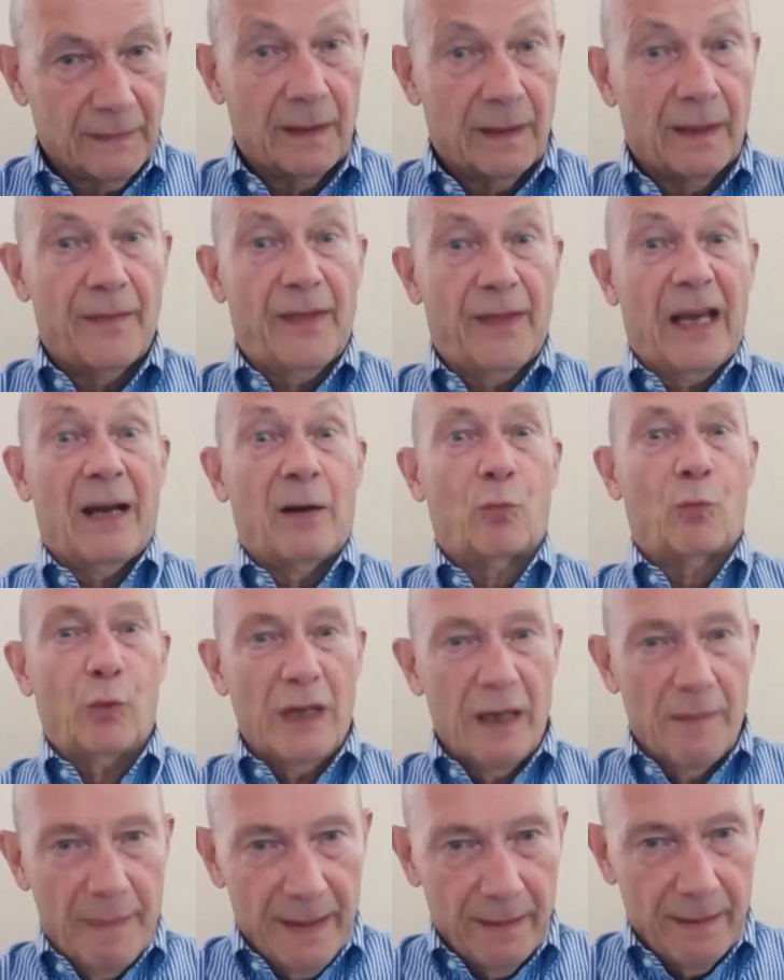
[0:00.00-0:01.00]
There
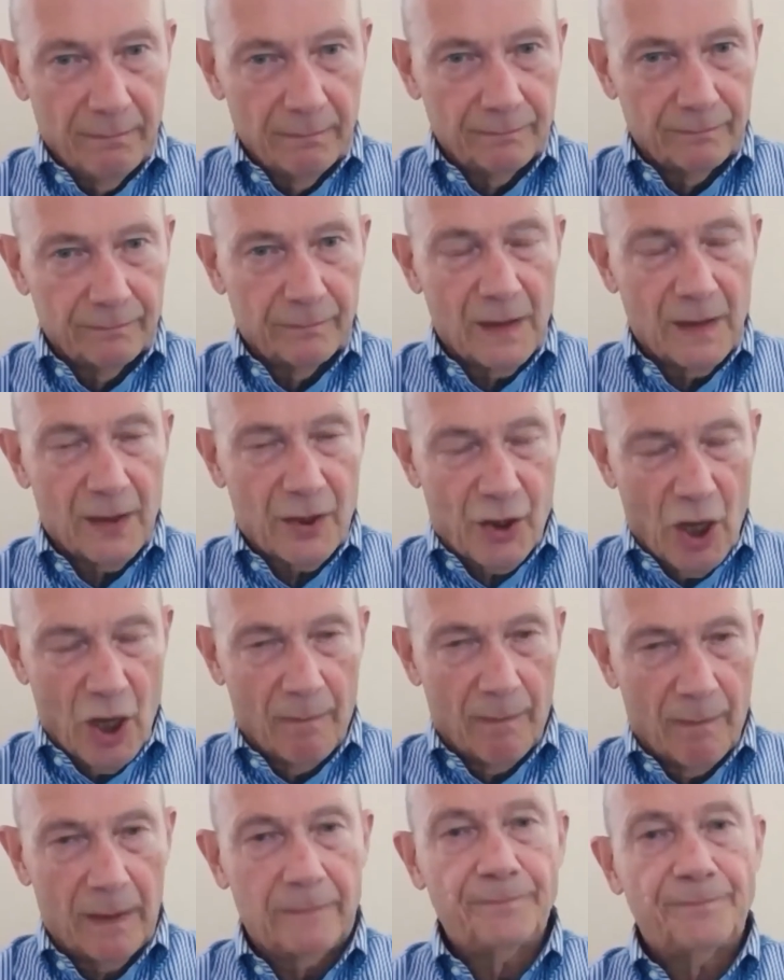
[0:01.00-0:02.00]
will be
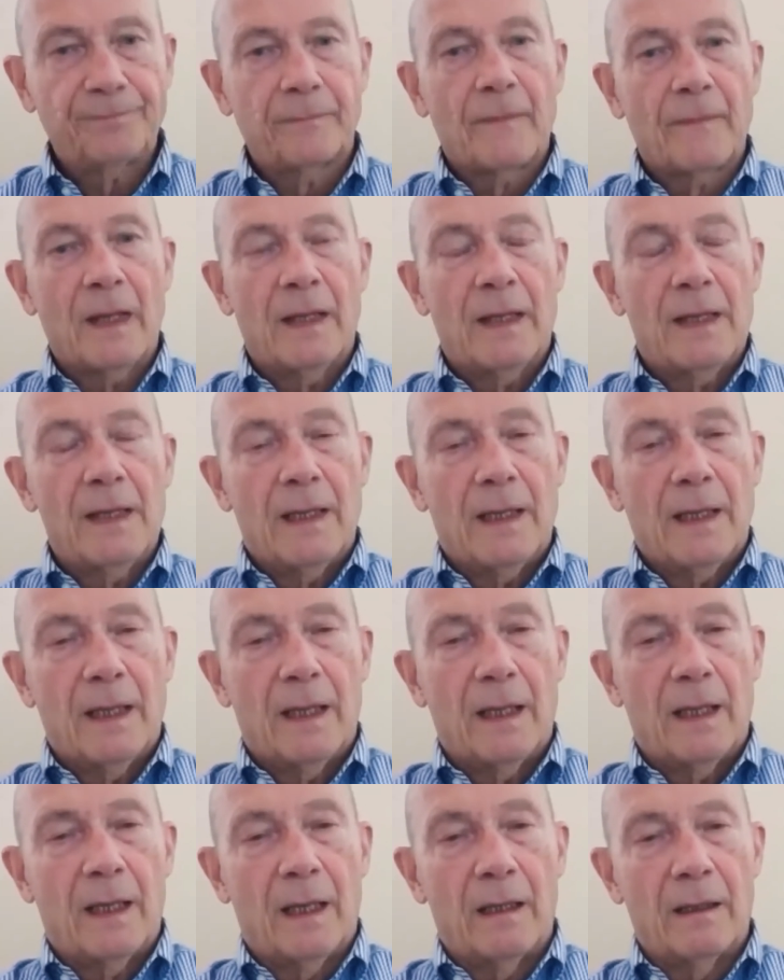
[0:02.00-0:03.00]
some
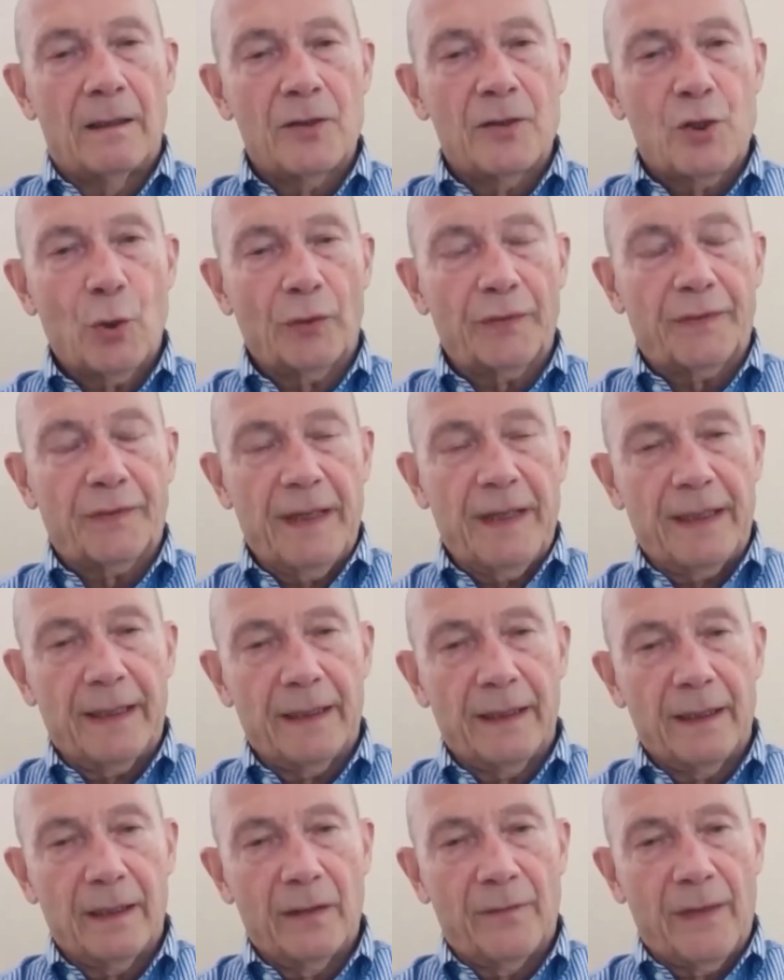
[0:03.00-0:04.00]

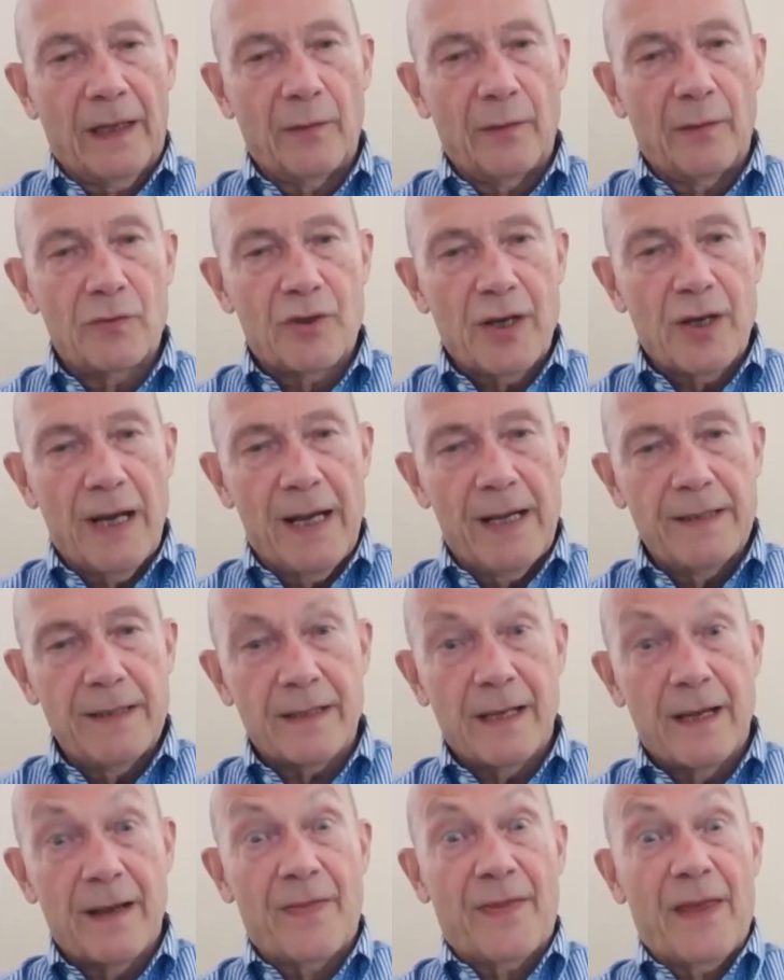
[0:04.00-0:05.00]
shortening value chains.
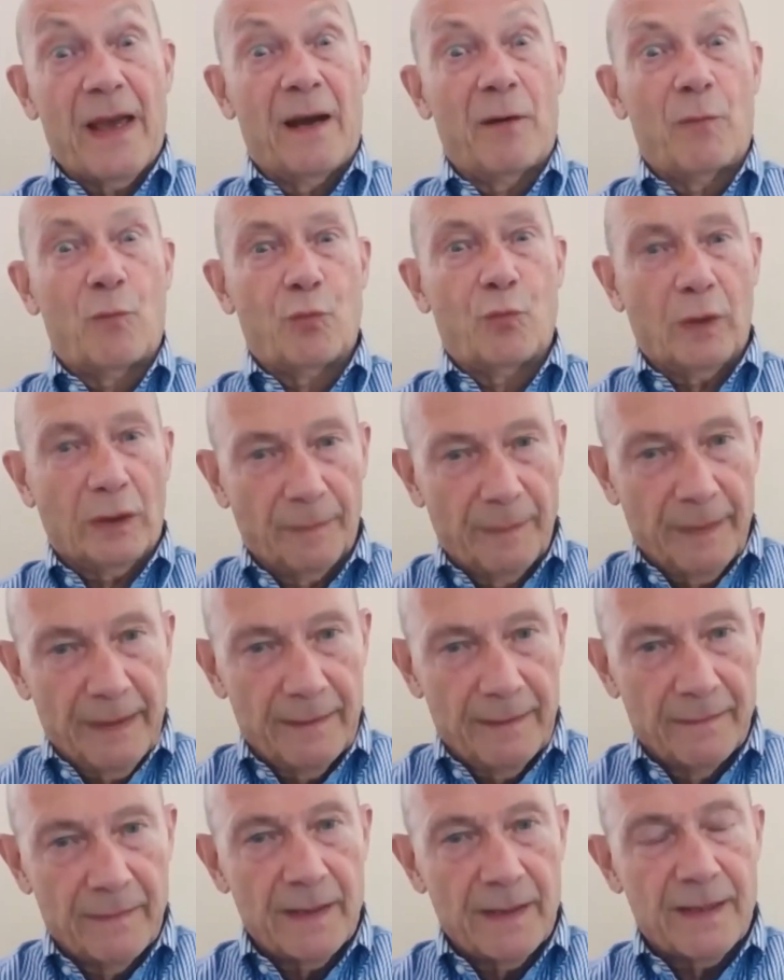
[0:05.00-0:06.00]
There will be
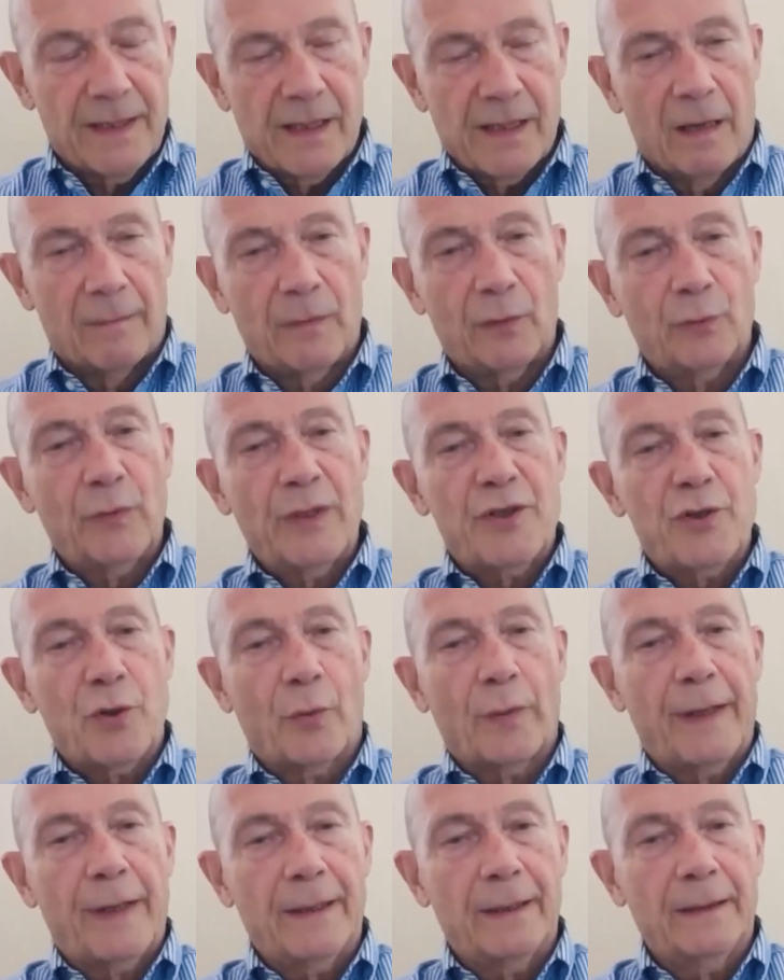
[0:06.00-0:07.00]
some
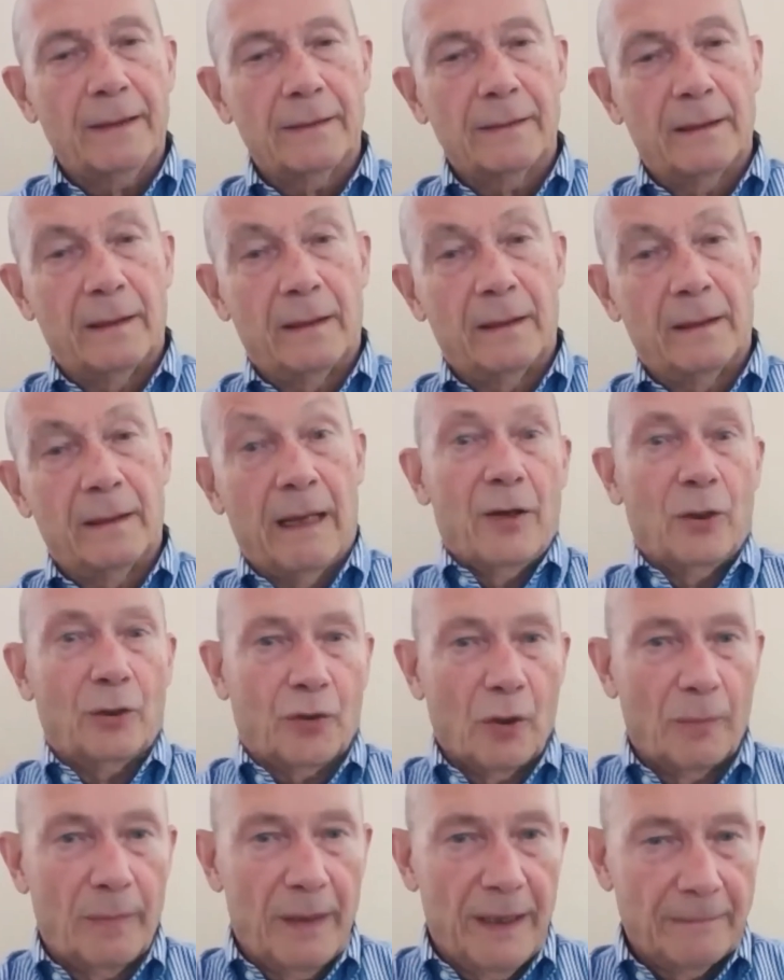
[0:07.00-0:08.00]
reshoring, and
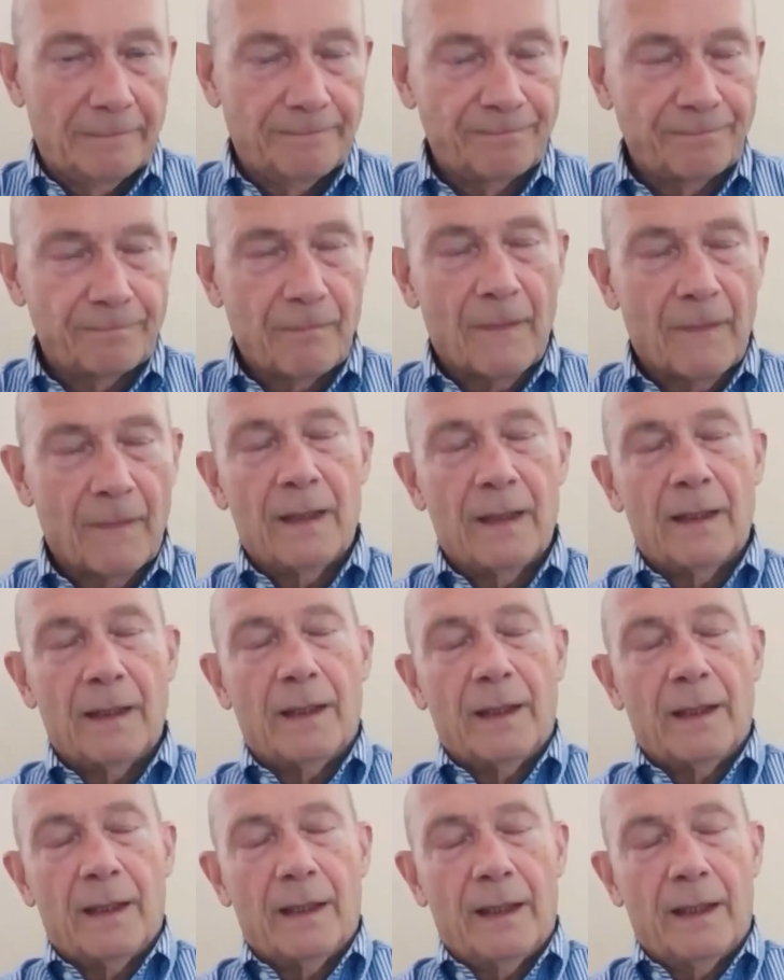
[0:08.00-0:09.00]
notably
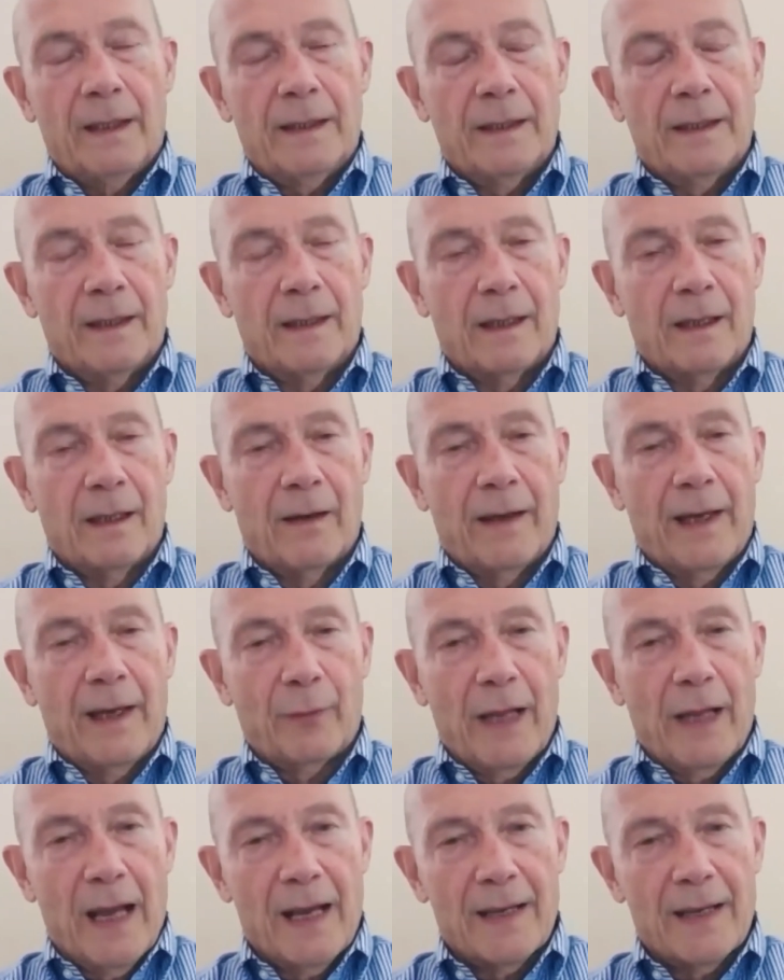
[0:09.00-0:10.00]
in
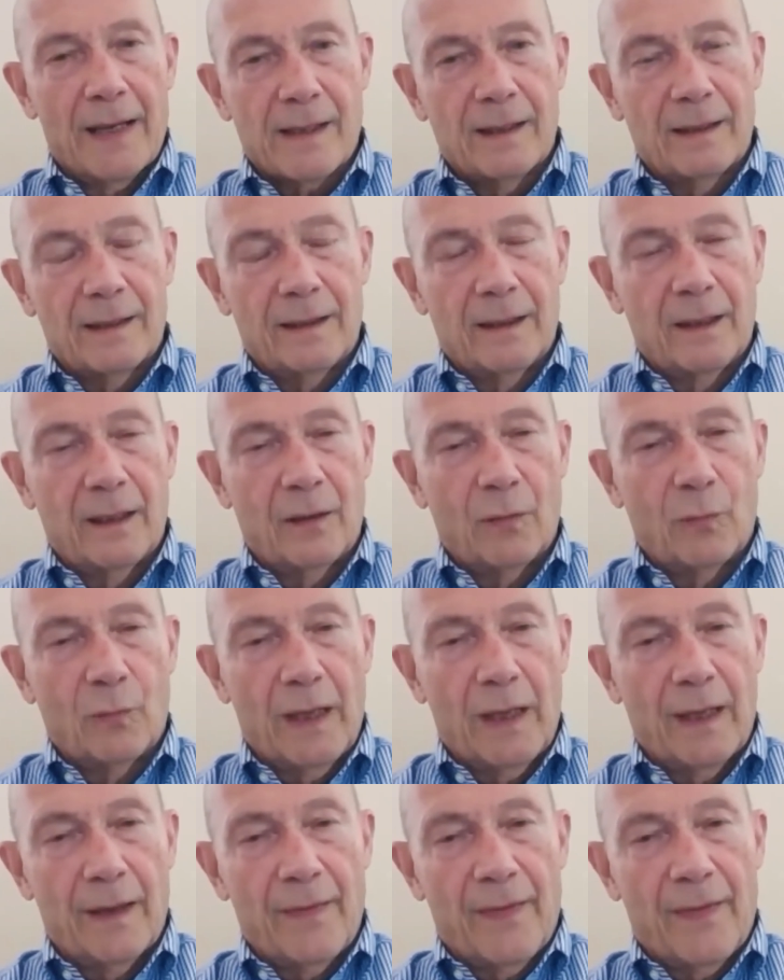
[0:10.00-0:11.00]
areas
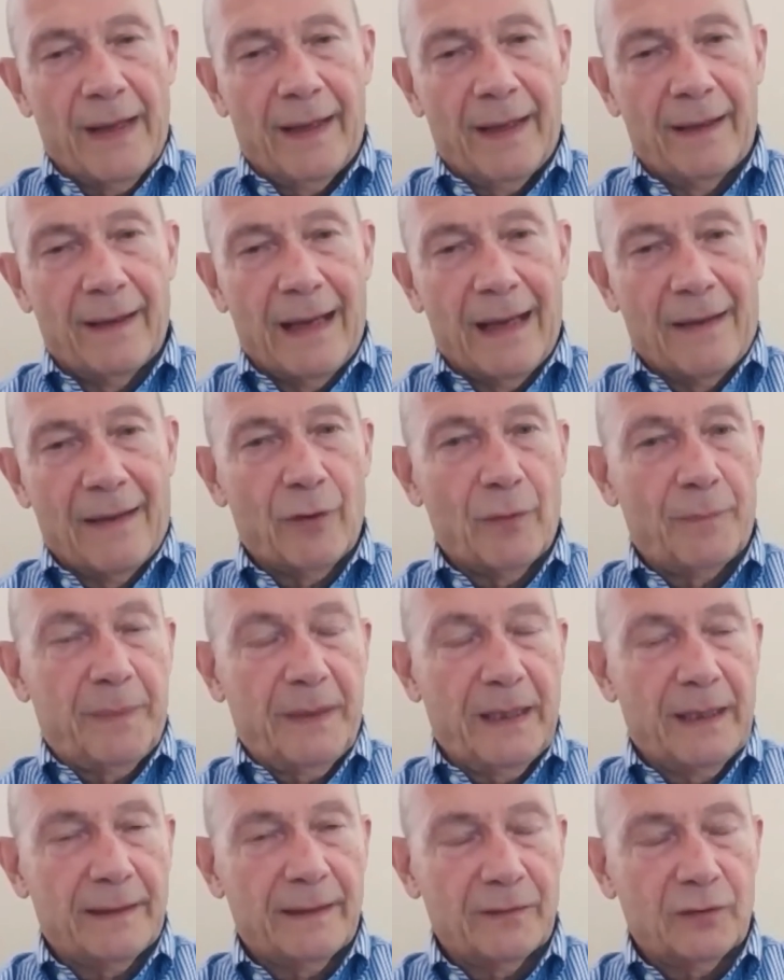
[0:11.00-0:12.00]
where they have
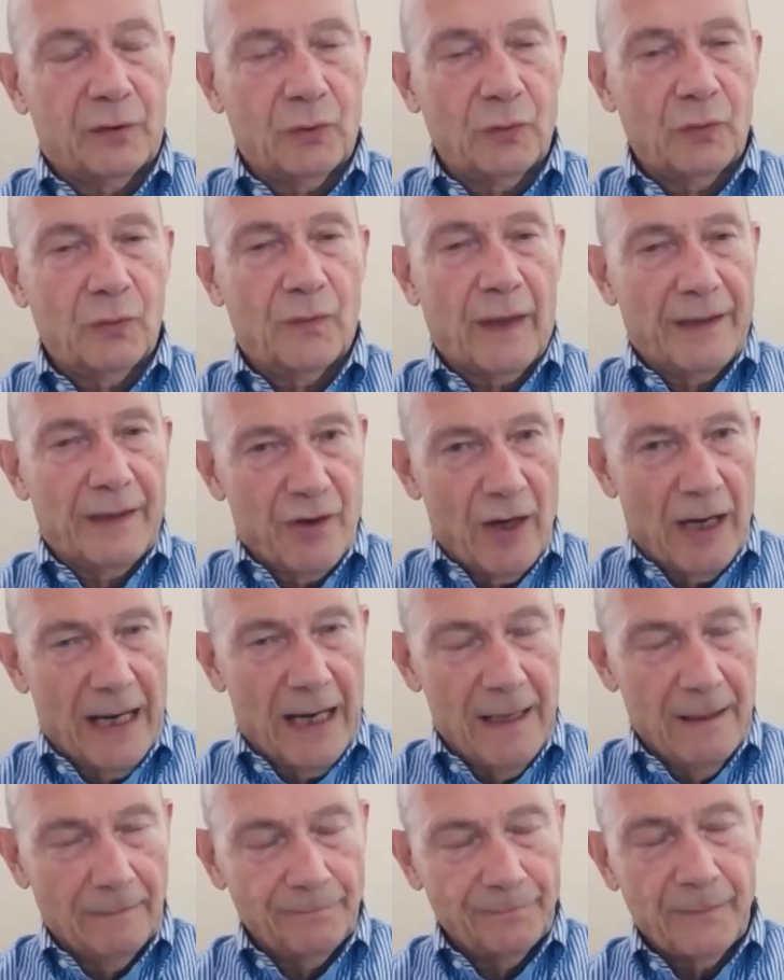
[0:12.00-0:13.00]
appeared too
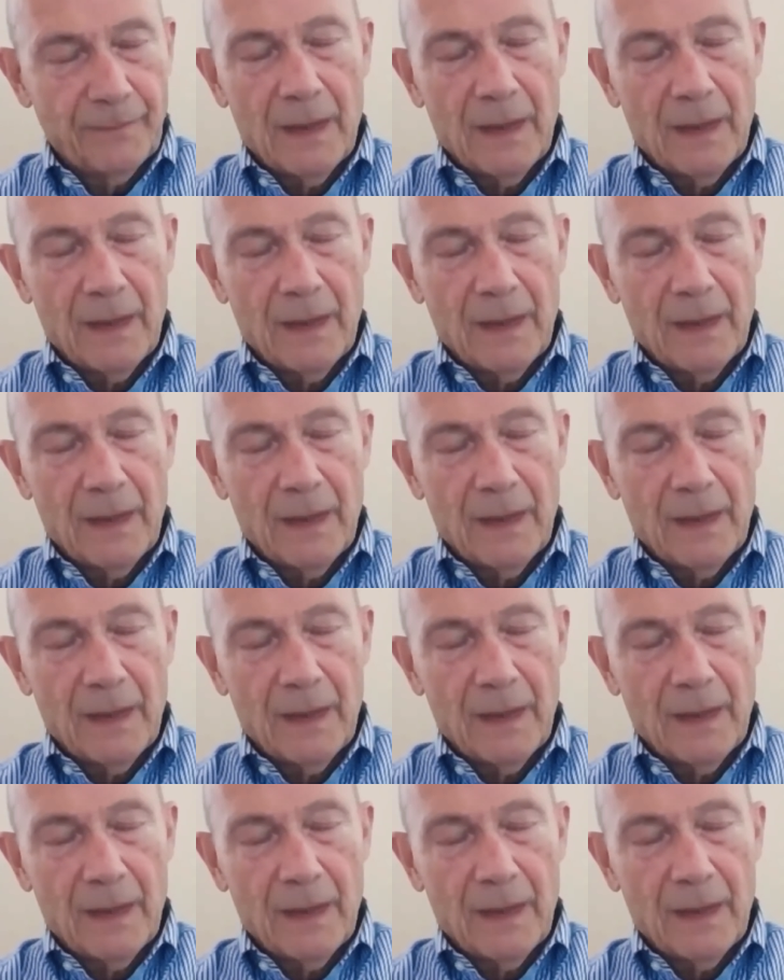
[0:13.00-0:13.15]
fragile.